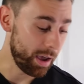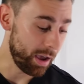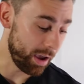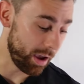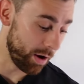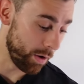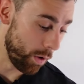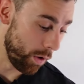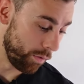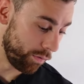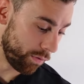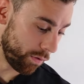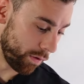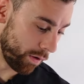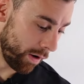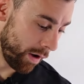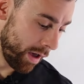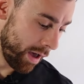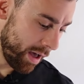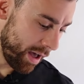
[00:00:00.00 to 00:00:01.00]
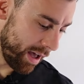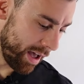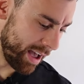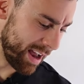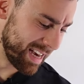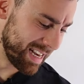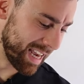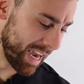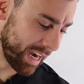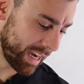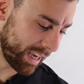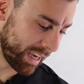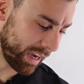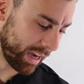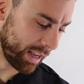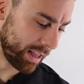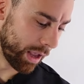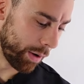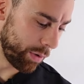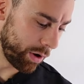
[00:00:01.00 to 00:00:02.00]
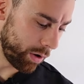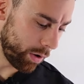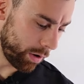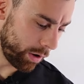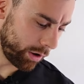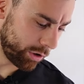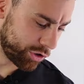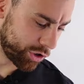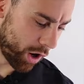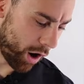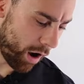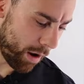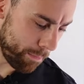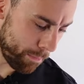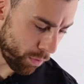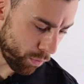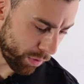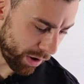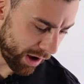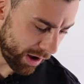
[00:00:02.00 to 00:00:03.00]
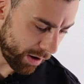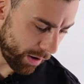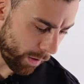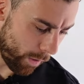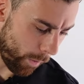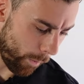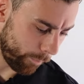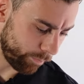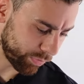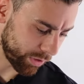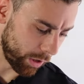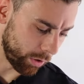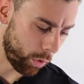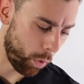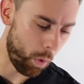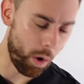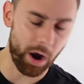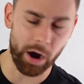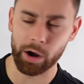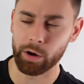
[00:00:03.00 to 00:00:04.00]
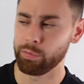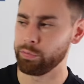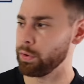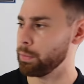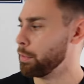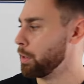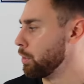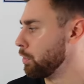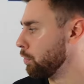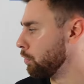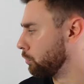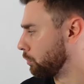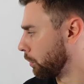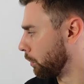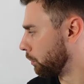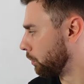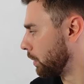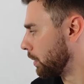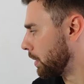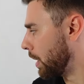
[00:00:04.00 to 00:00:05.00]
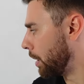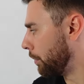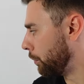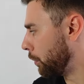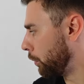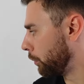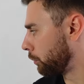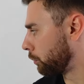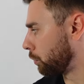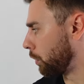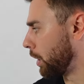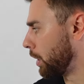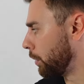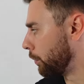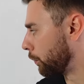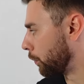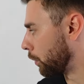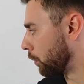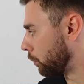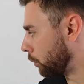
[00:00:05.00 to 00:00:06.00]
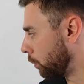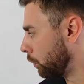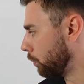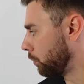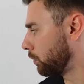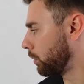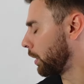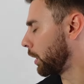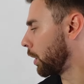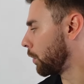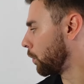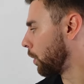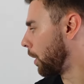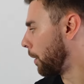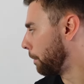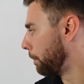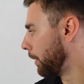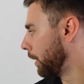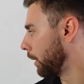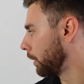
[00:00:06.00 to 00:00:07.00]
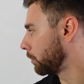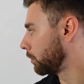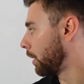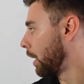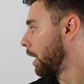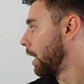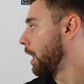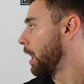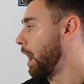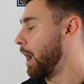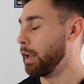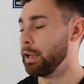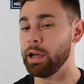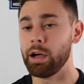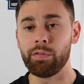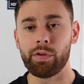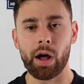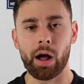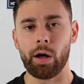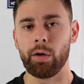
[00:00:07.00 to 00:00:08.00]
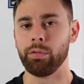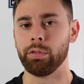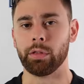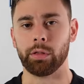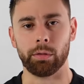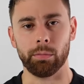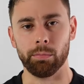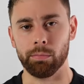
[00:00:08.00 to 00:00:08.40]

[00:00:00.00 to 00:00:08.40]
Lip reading: in over a decade. Then we go to John Marino, acquired from the New Jersey Devils, traded for 2 second-round picks. I love how